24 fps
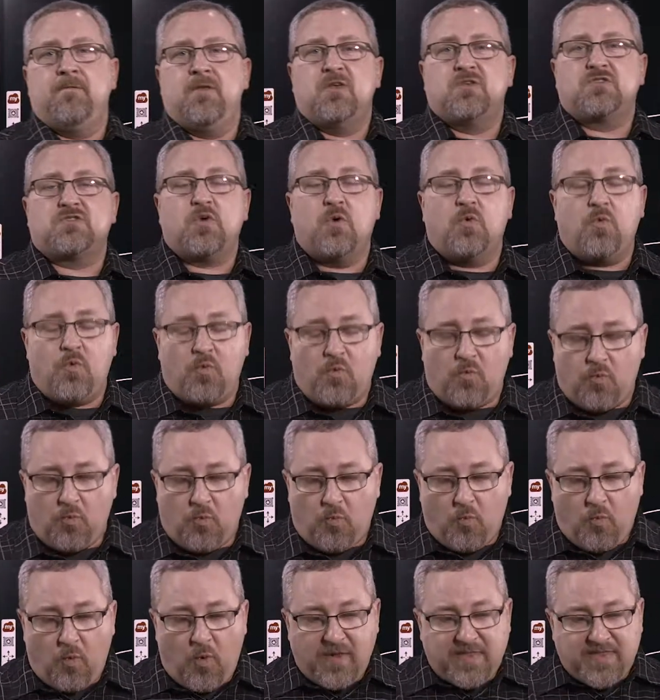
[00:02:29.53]
So
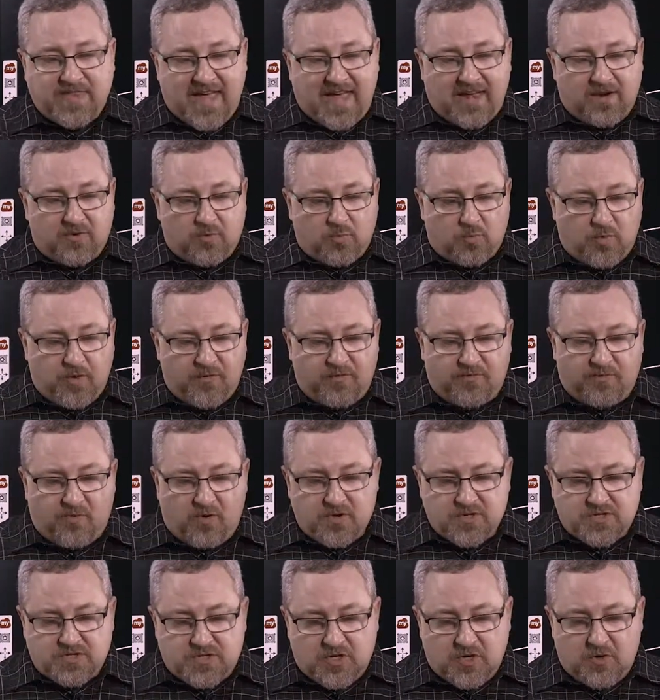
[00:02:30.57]
what that
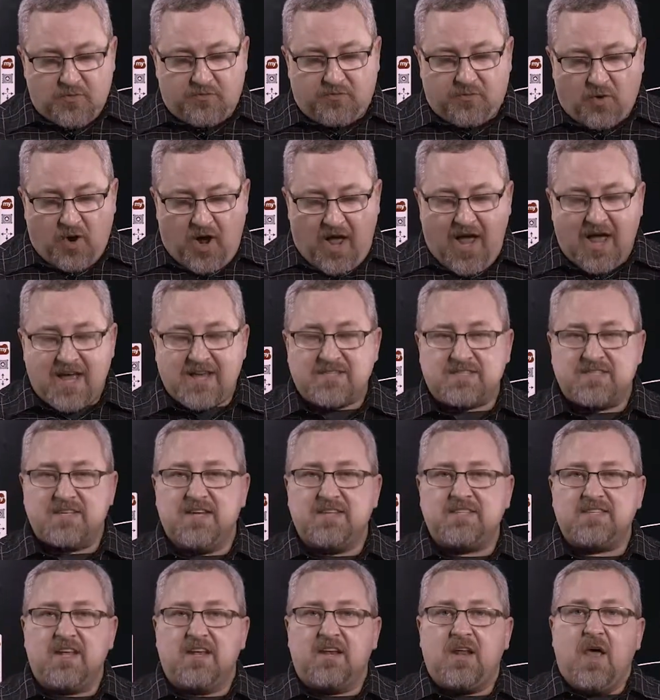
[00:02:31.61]
refers to for us
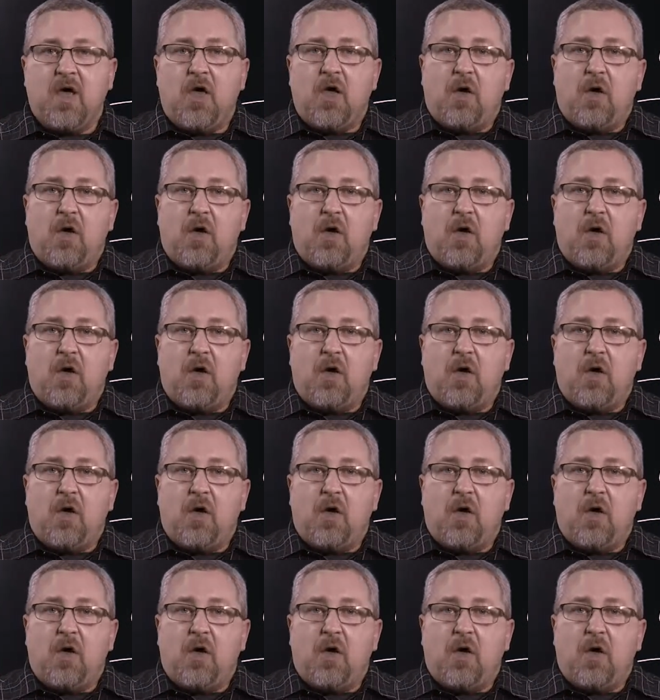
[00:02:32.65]
is that